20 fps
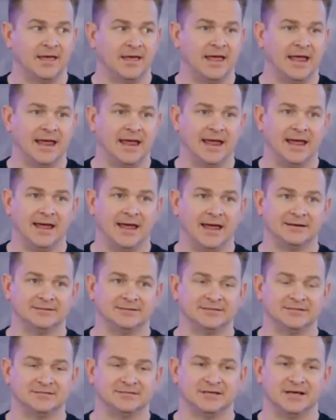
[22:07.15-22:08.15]

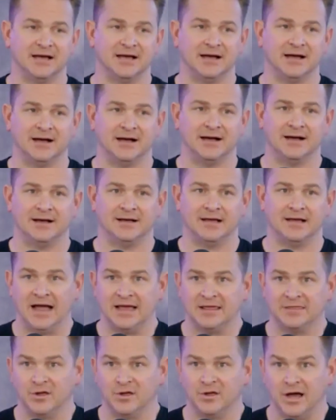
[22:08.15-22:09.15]
And
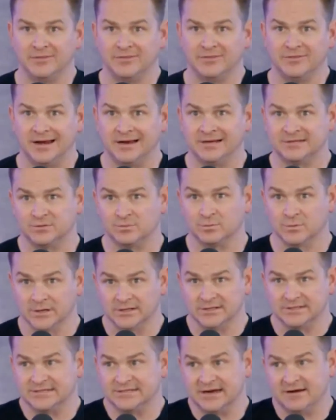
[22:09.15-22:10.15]
I thought that as a real
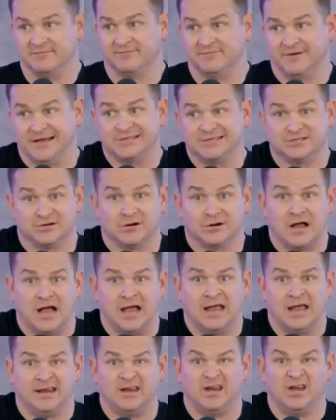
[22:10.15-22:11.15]
estate investor,
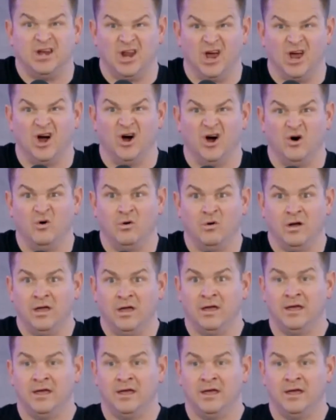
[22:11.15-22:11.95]
I had to know